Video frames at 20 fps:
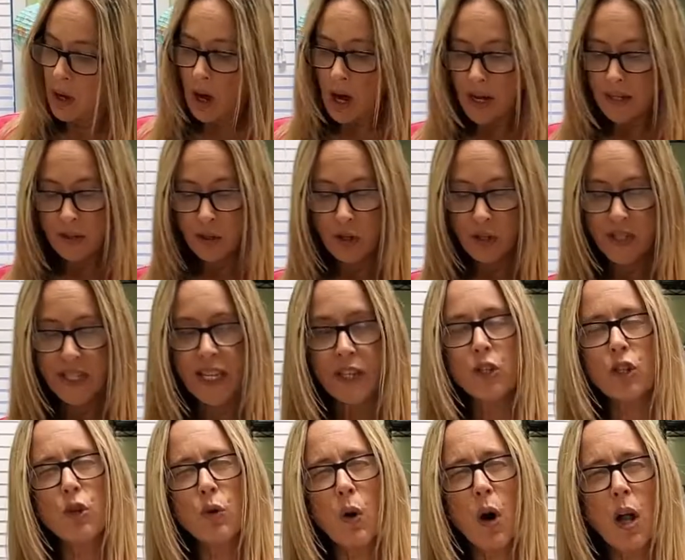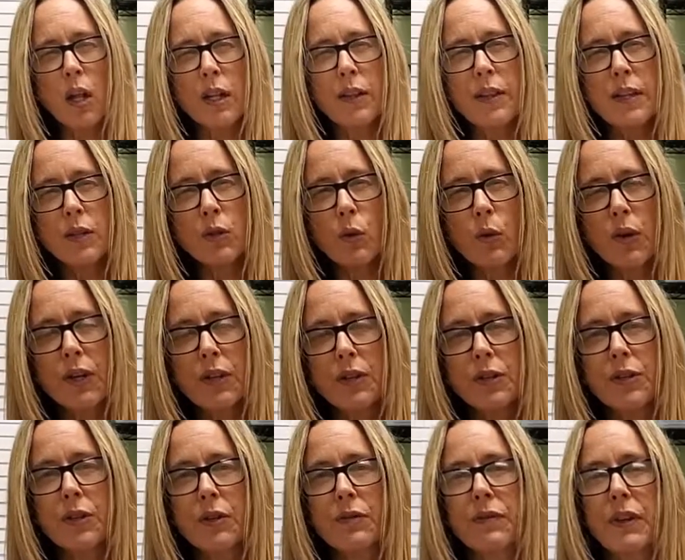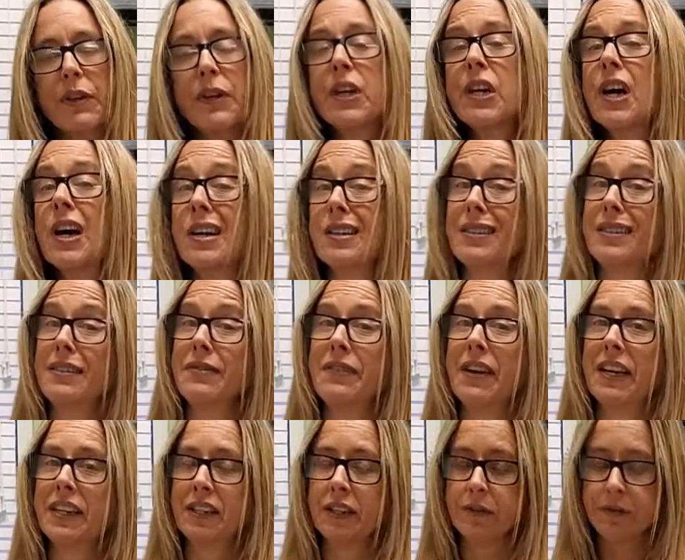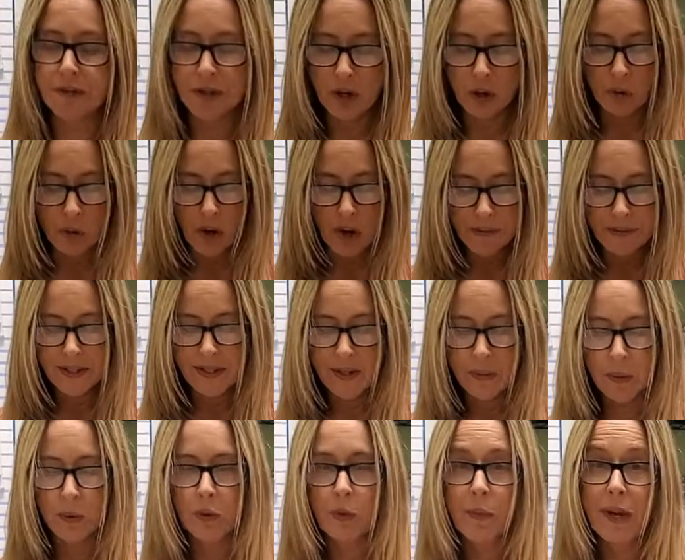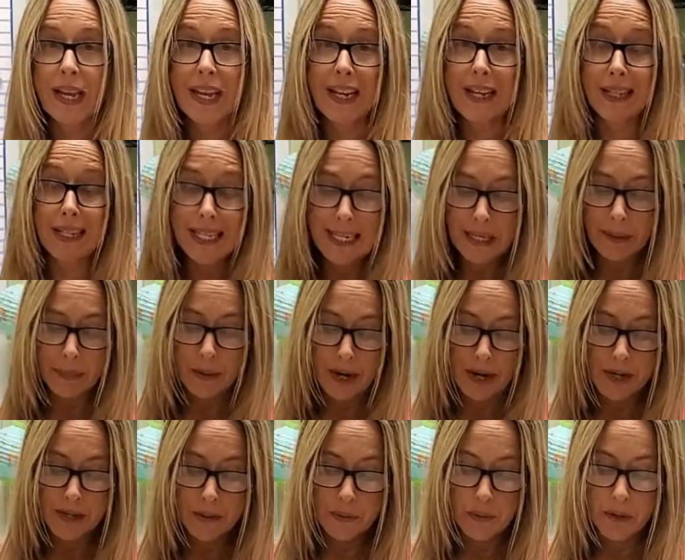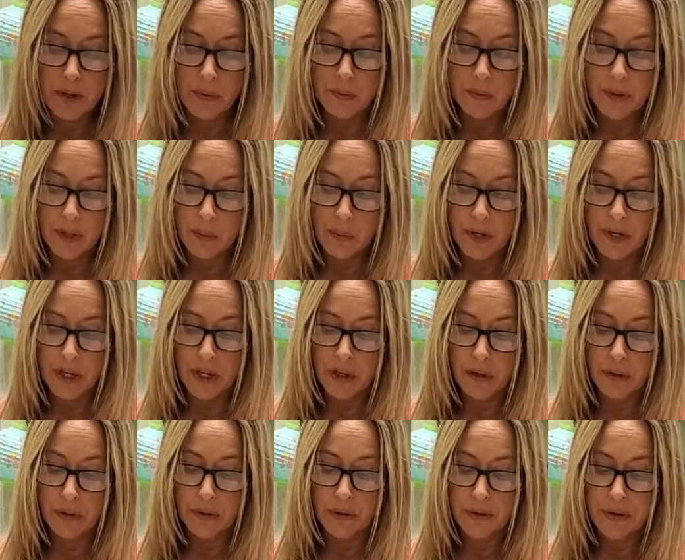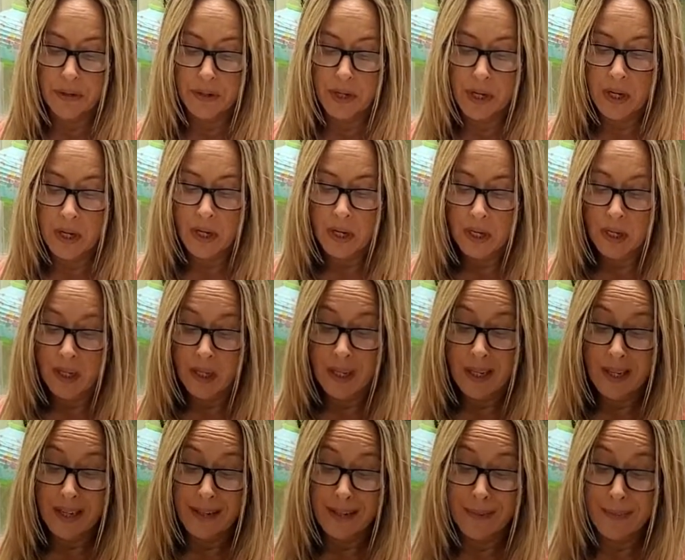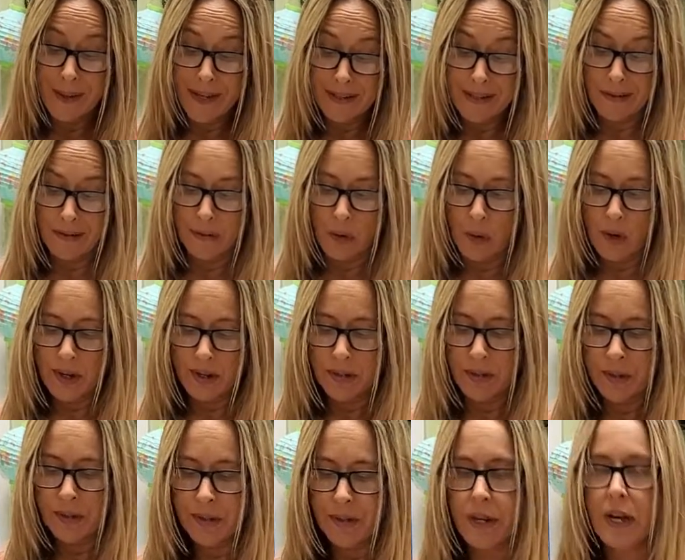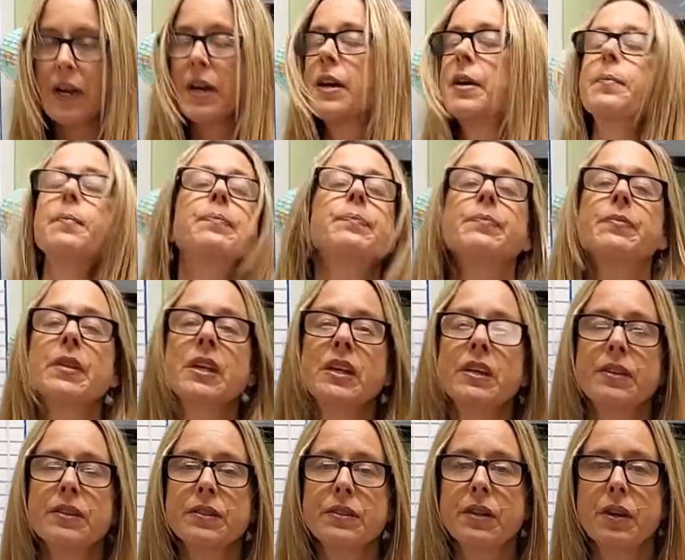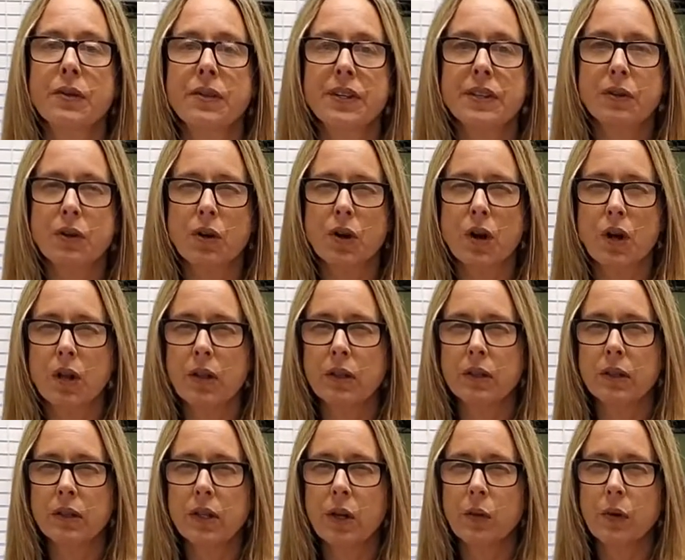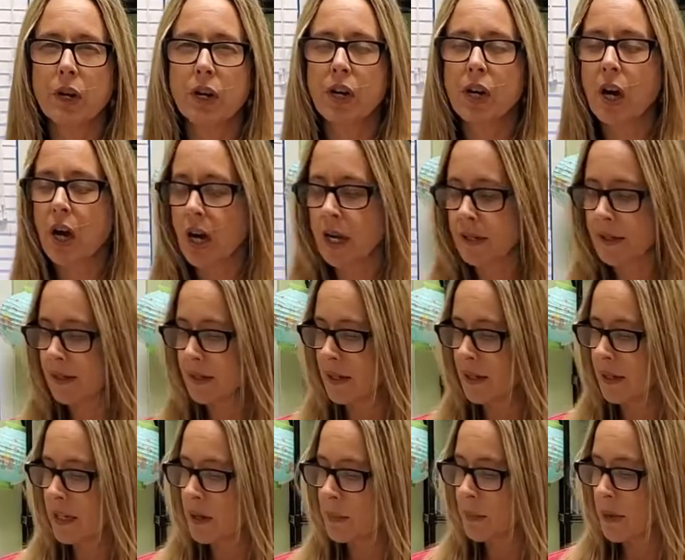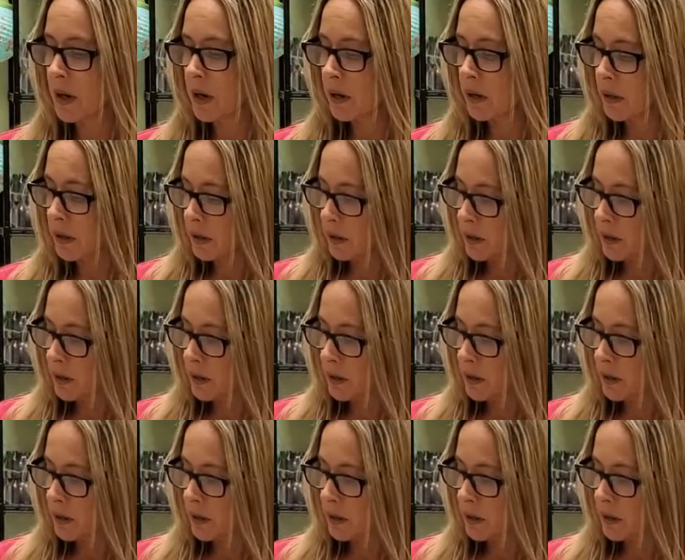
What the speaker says: I should say too, all of these oils are very cost effective. So obviously when we're making cleaning products, we don't really want to use expensive oils. So these are all lower in cost and keep our